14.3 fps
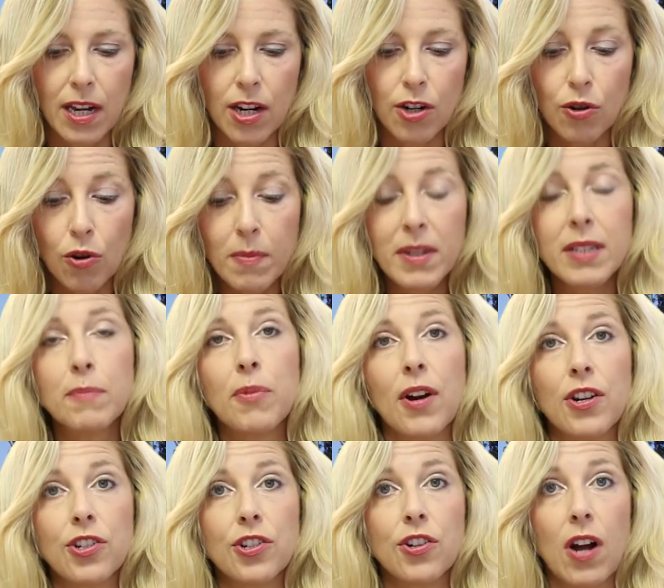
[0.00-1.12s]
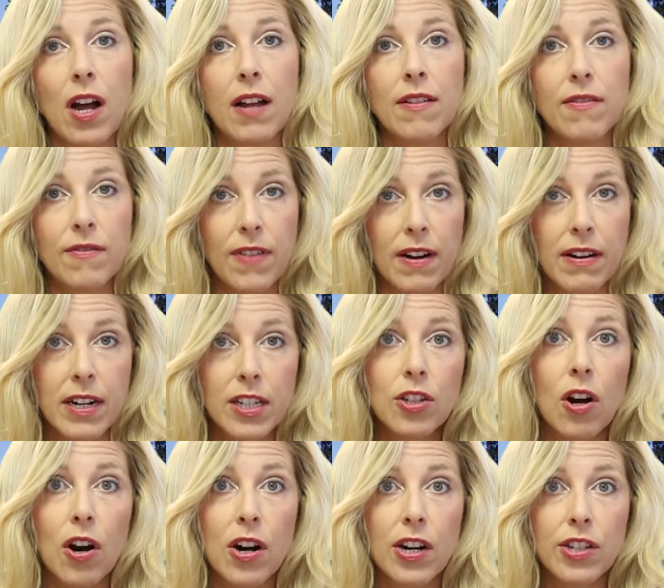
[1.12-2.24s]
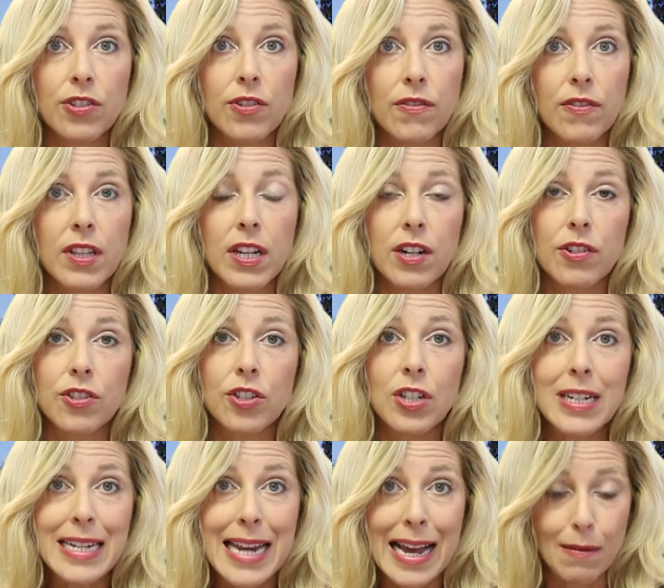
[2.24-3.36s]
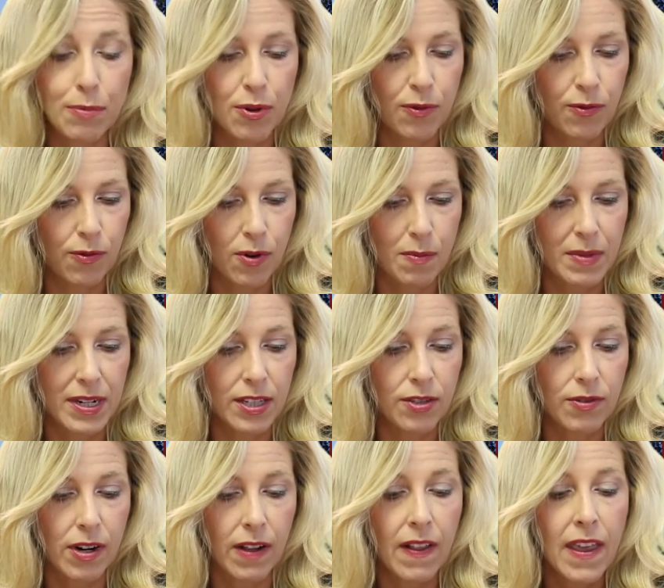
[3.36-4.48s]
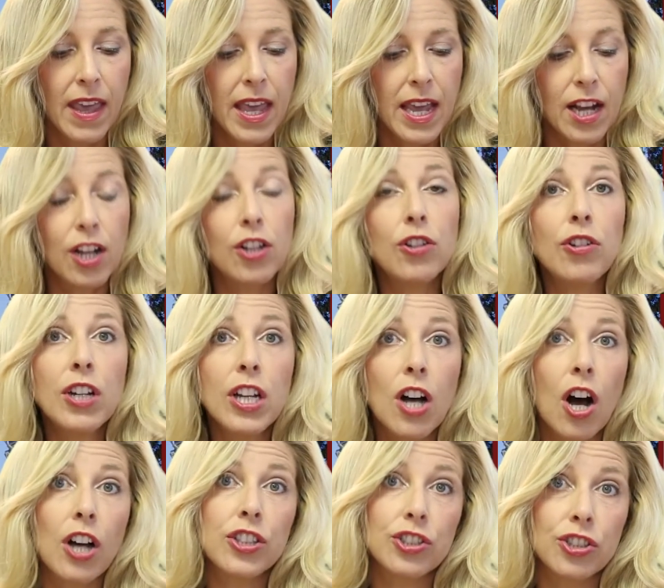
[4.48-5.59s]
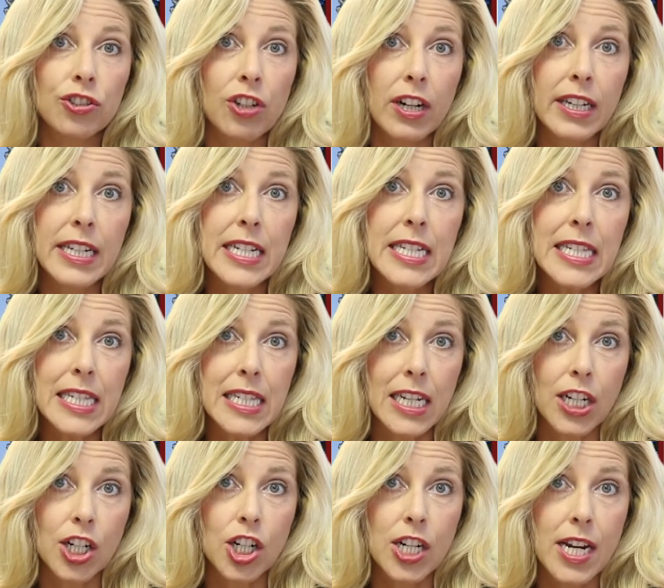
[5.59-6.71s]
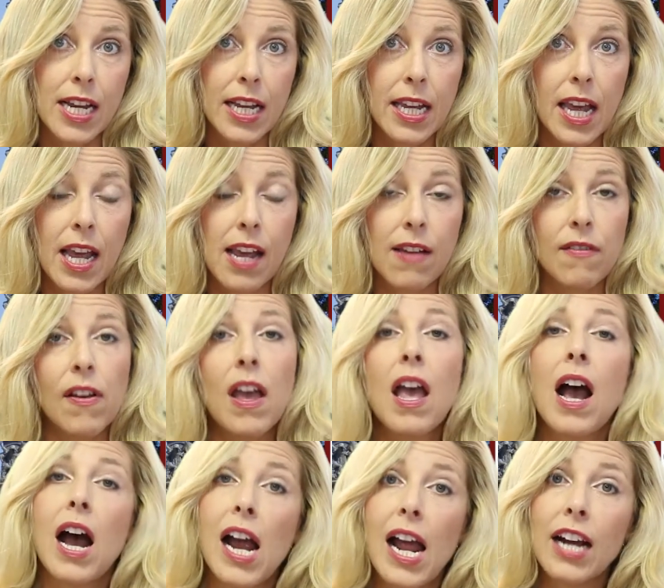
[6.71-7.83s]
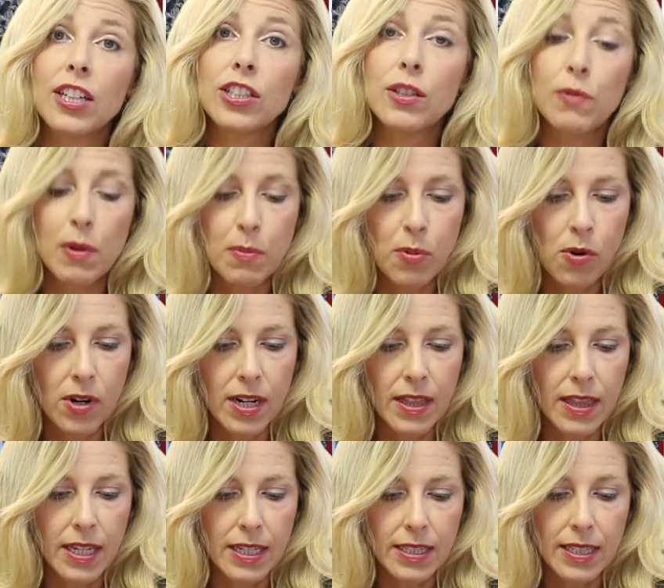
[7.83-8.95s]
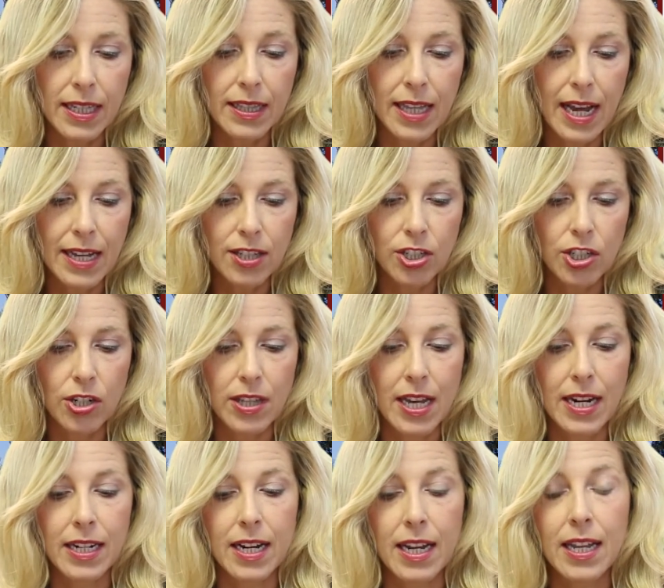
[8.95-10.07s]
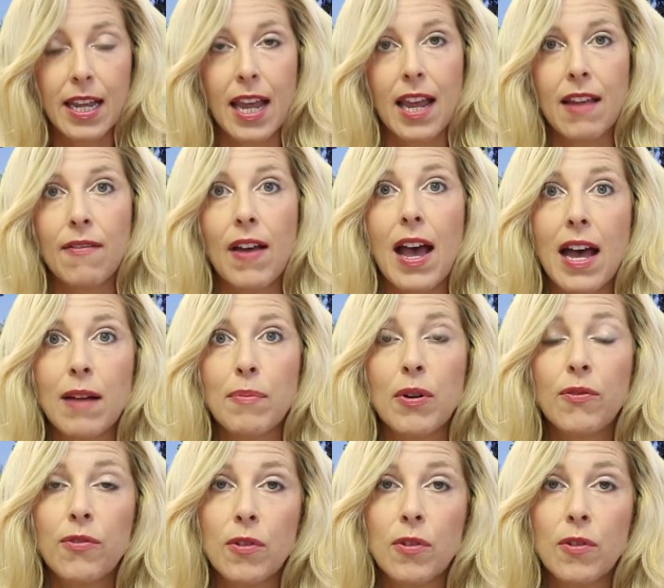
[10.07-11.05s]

enormous pressure on various artists over the years to not perform in Israel, including Australian singer Nick Cave. I actually reported this last year that Nick Cave had